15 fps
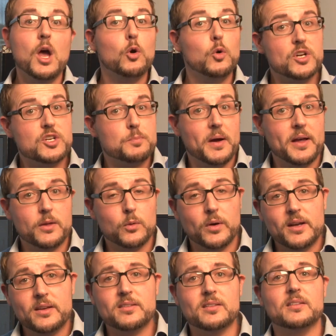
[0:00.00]
which, by the
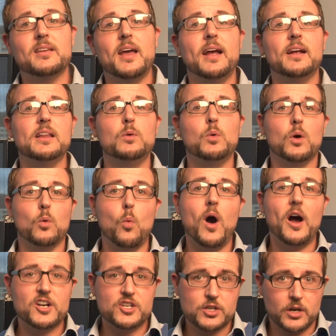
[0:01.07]
way, is exactly what
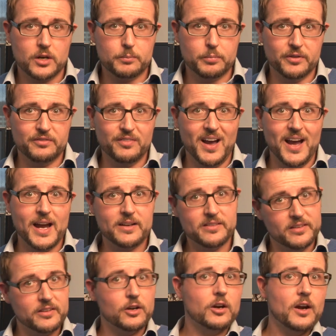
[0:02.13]
WatchGuard provides
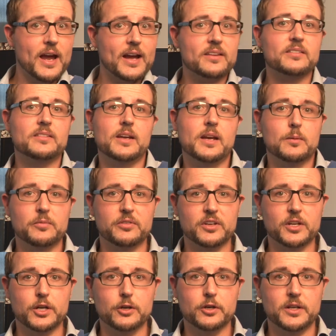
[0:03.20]
in our XTM
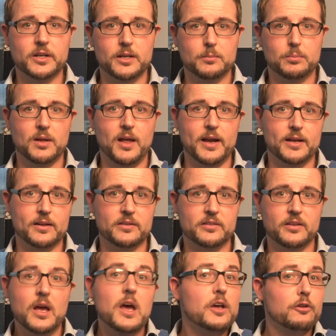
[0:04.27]
security appliance.